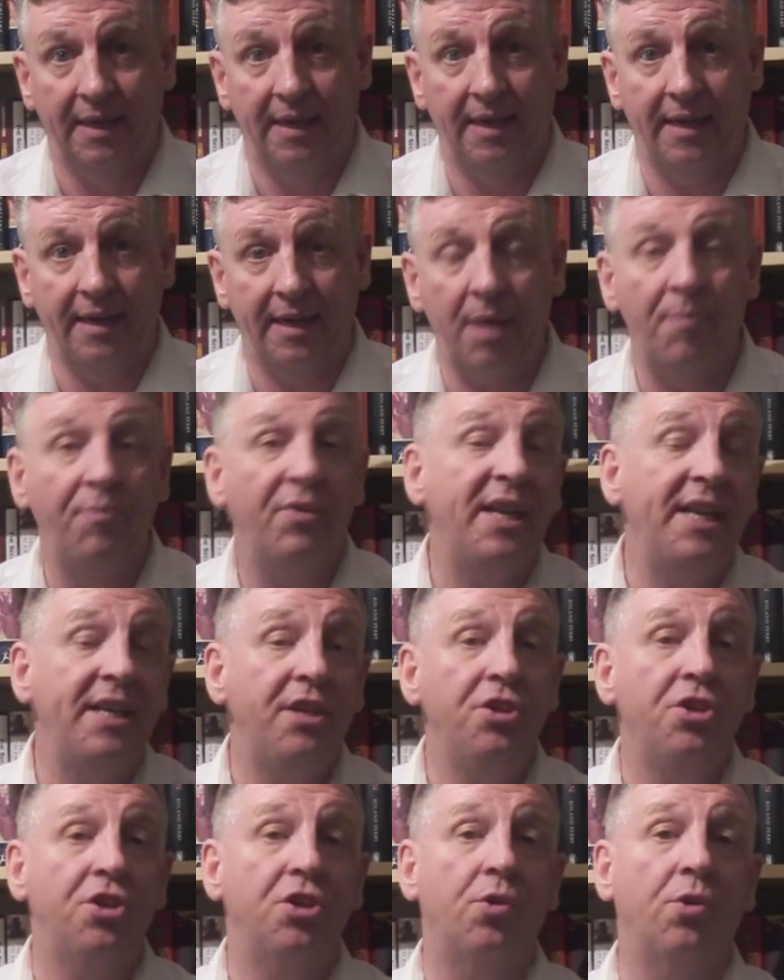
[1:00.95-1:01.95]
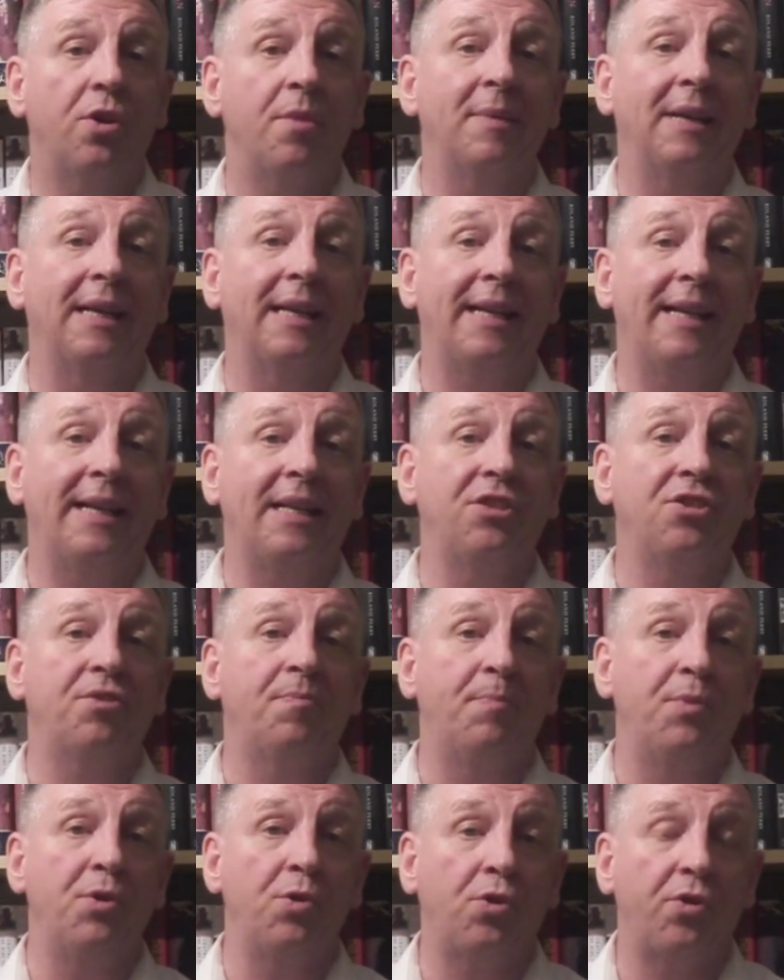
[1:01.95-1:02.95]
I'm reading Tony Mullane's
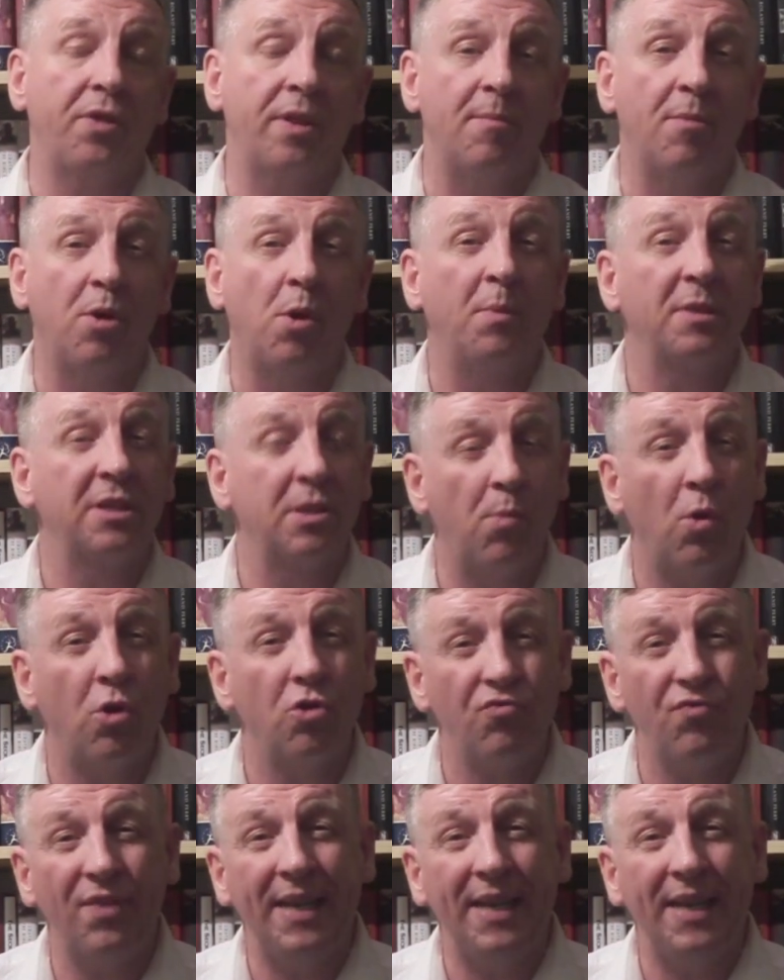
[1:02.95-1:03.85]
book at the moment. I was